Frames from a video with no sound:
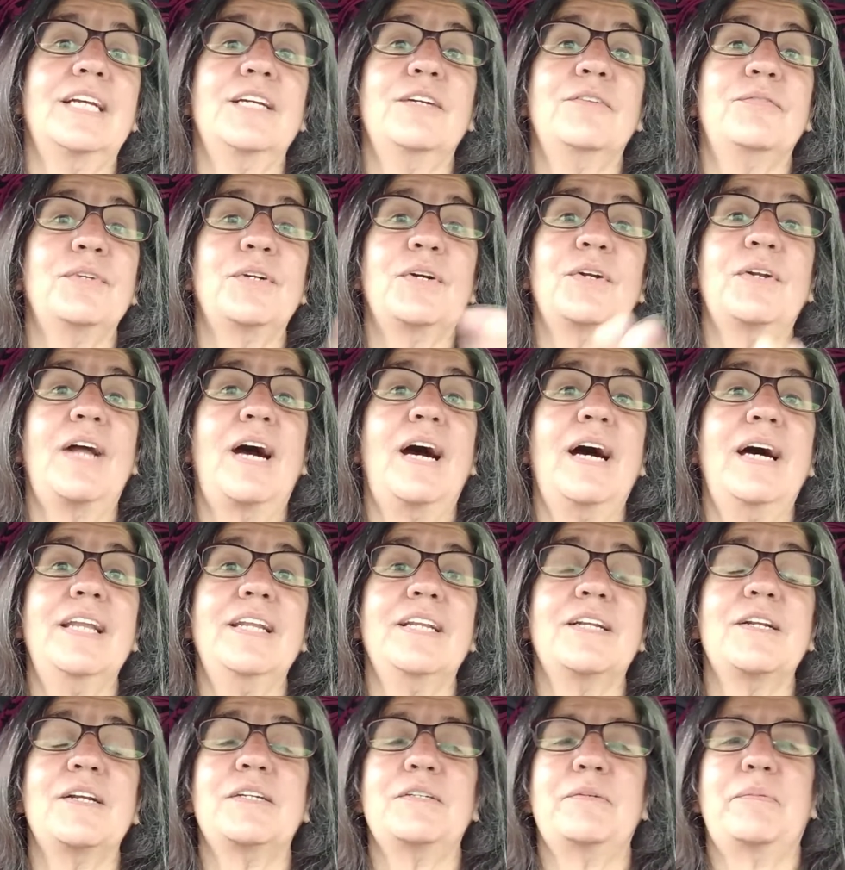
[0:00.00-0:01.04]
If you're not,
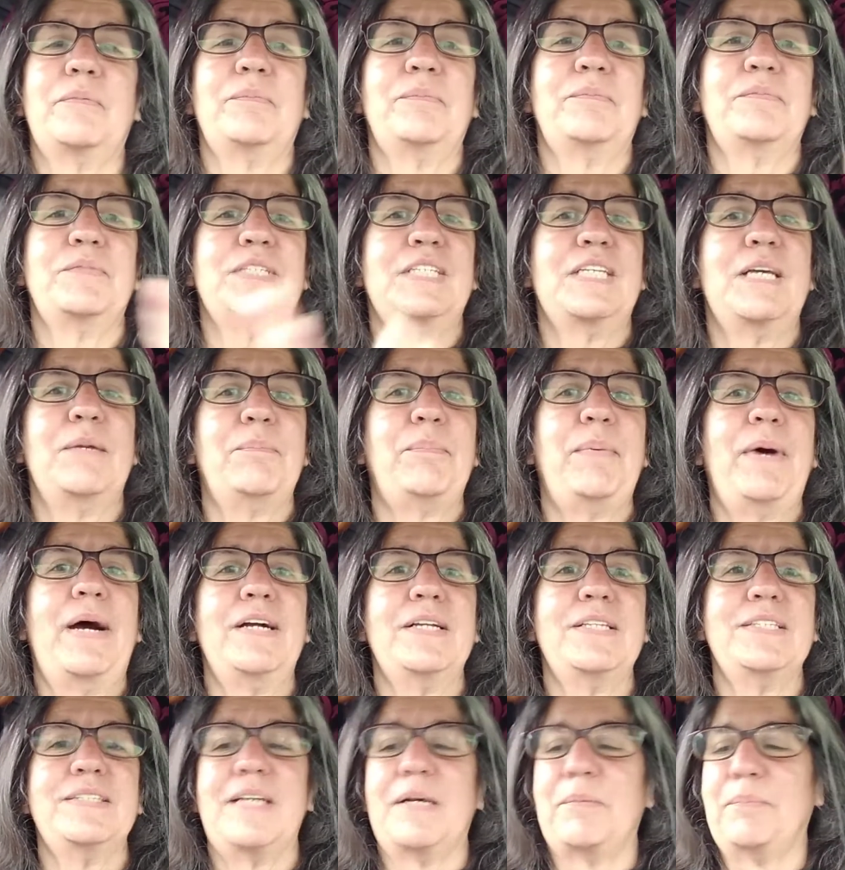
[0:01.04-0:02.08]
skip
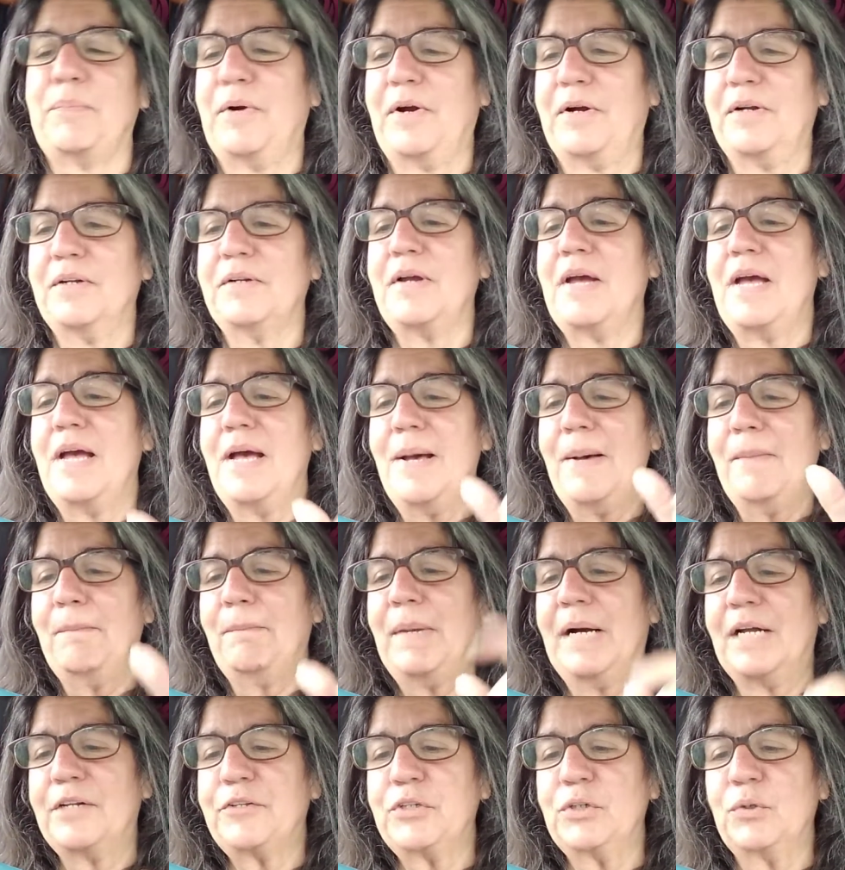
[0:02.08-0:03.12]
past that part,
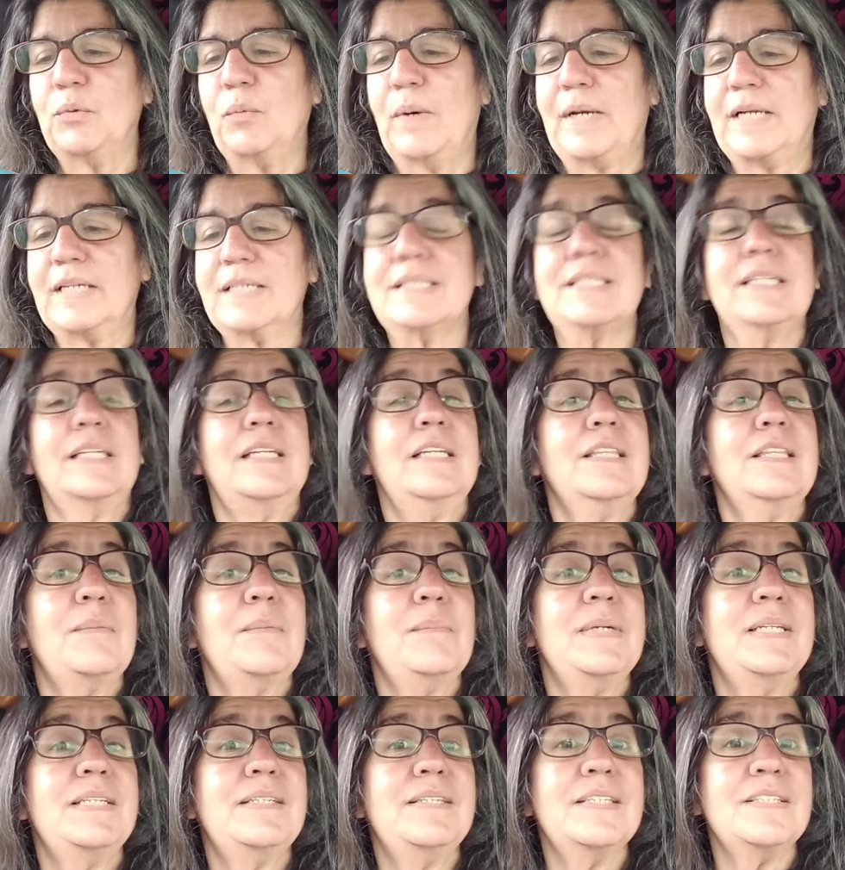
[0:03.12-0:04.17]
but you'll want to see
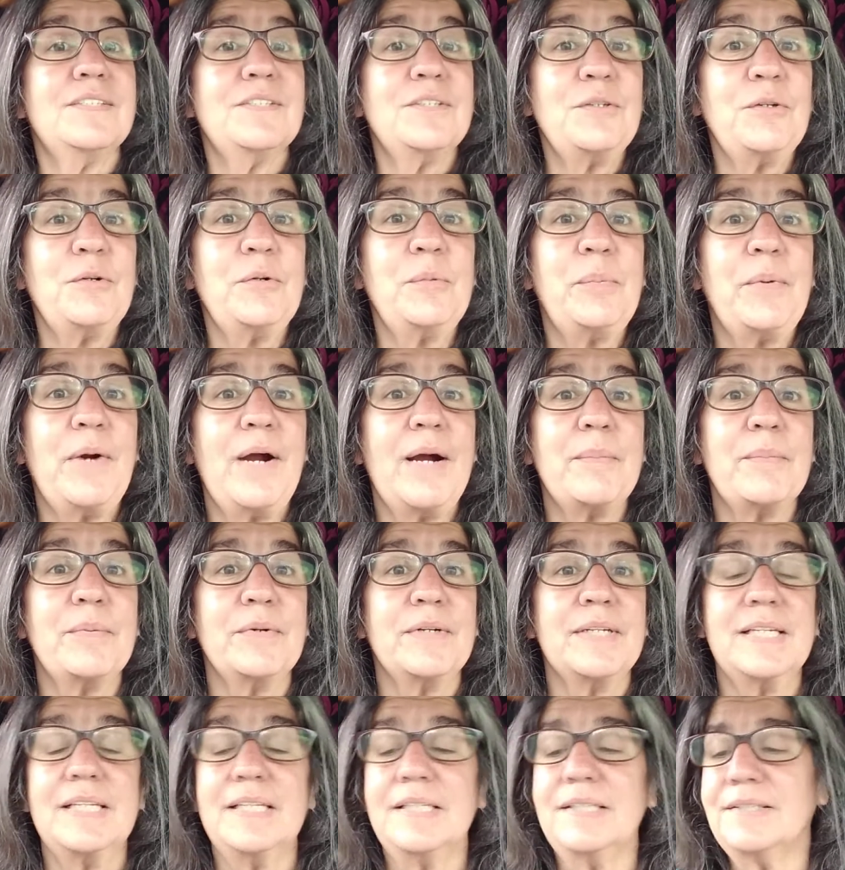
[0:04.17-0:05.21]
medicinal
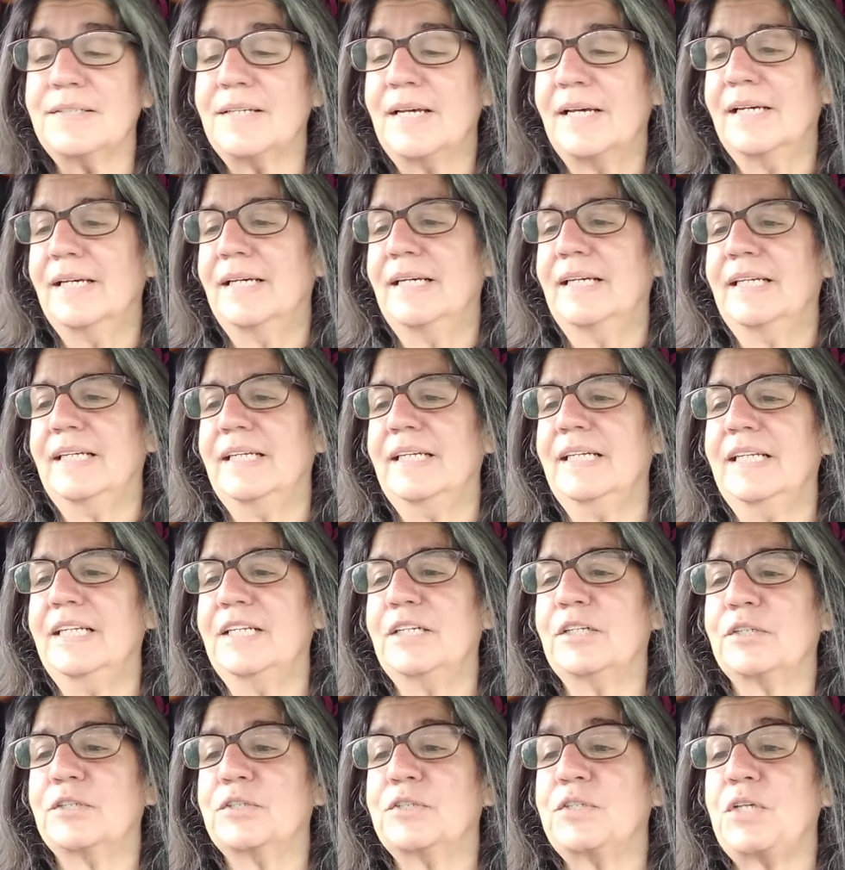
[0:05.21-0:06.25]
properties in
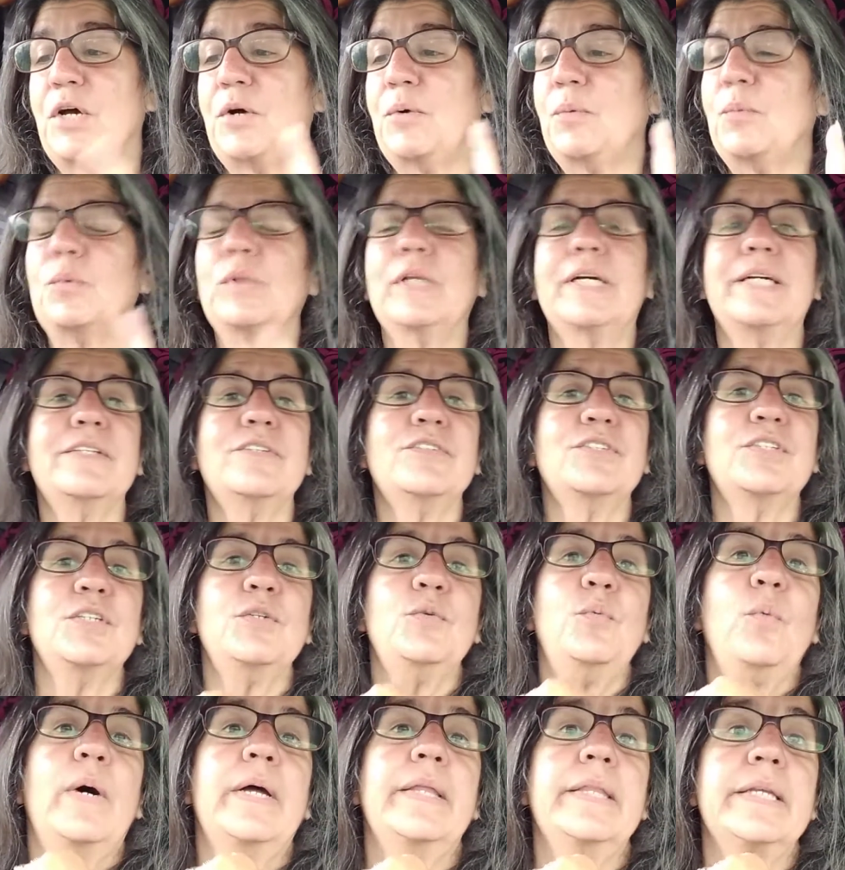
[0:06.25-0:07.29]
here. So let's do
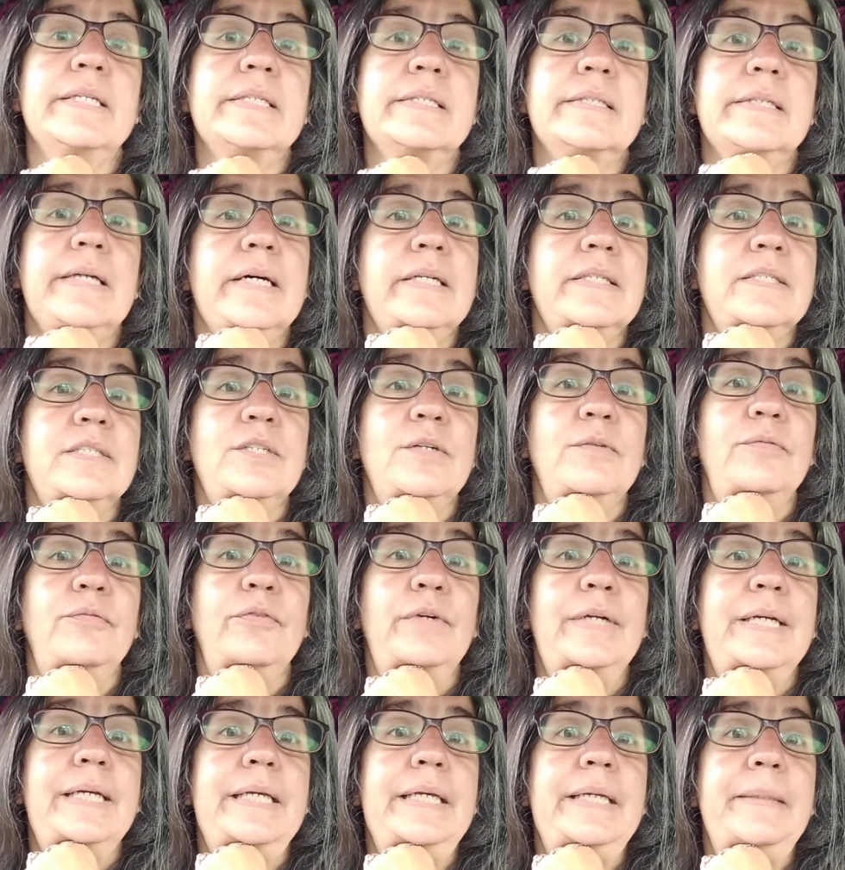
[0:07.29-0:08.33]
one that's not so
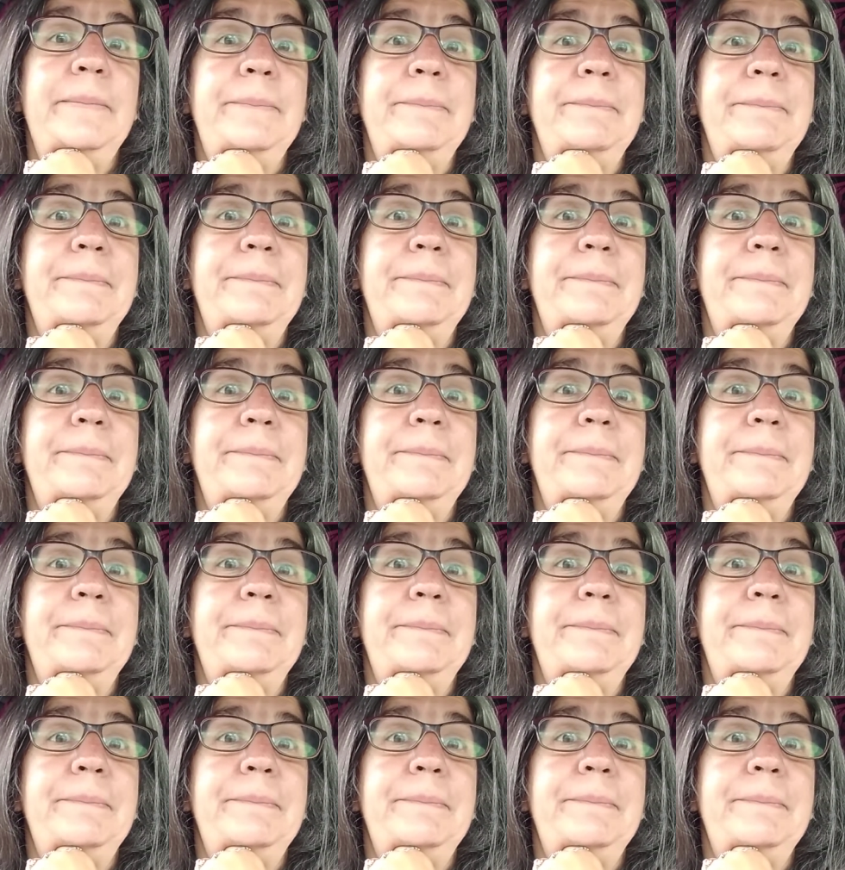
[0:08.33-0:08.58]
freaky.